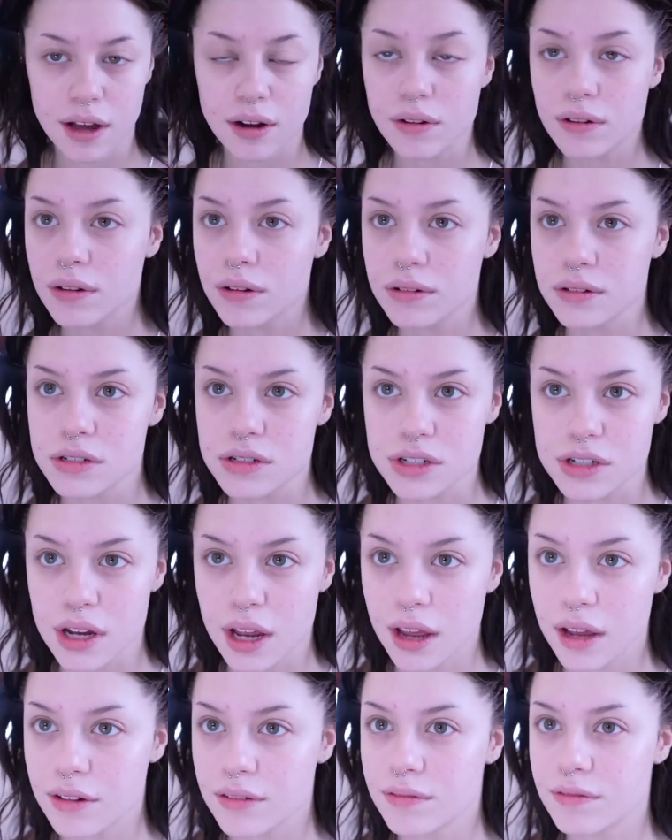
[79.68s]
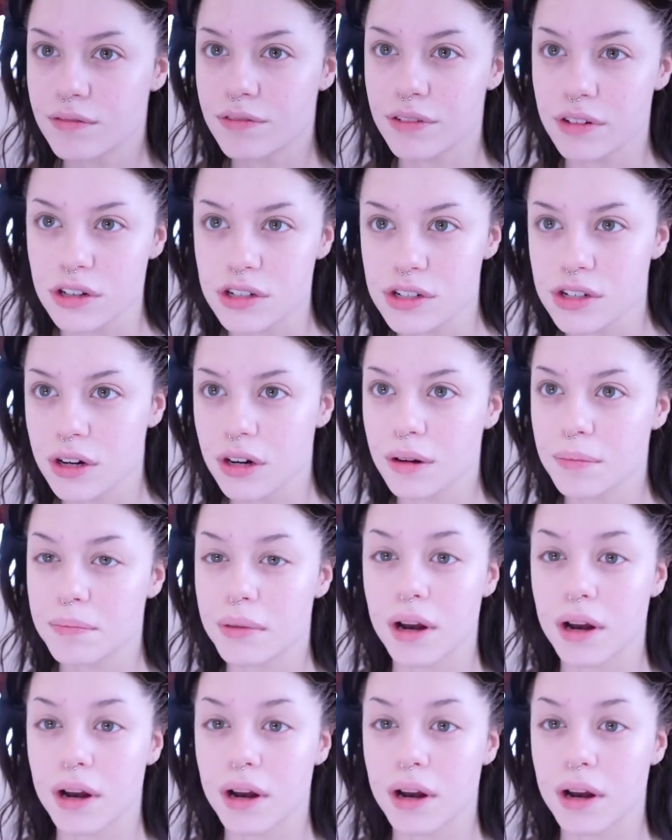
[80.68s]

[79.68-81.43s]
I don't know the shade for sure,